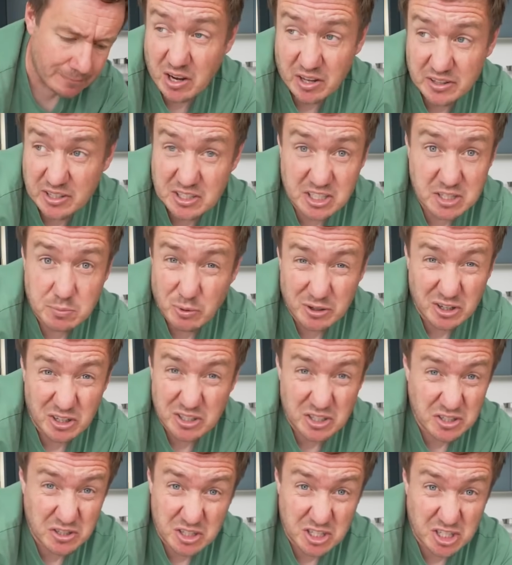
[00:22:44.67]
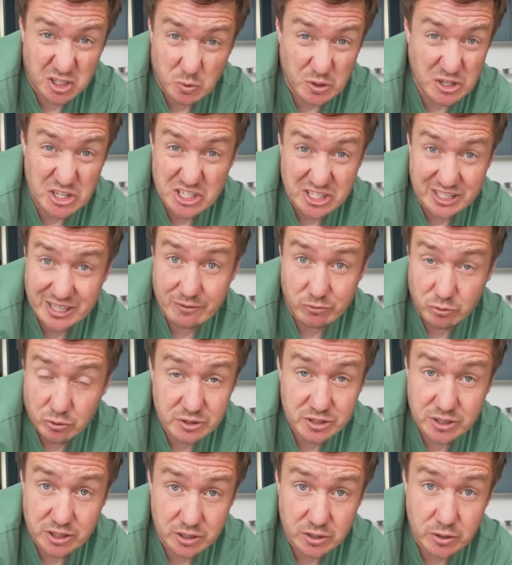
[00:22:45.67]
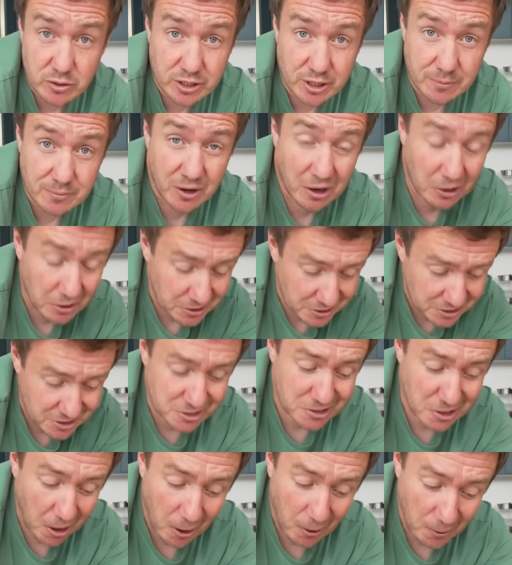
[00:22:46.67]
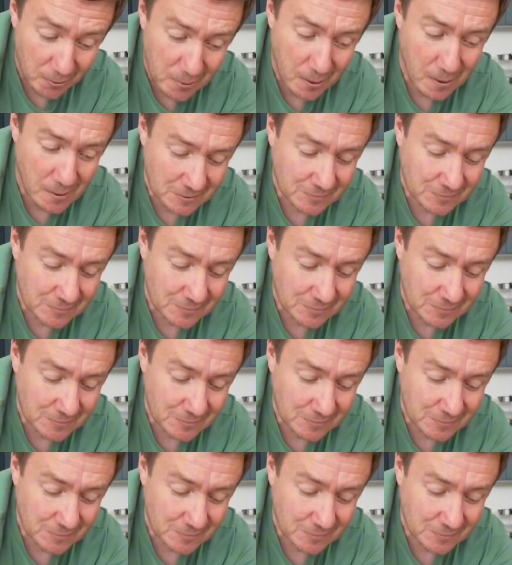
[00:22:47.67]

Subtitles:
I think the spring onion just squished together onto the cucumber. So,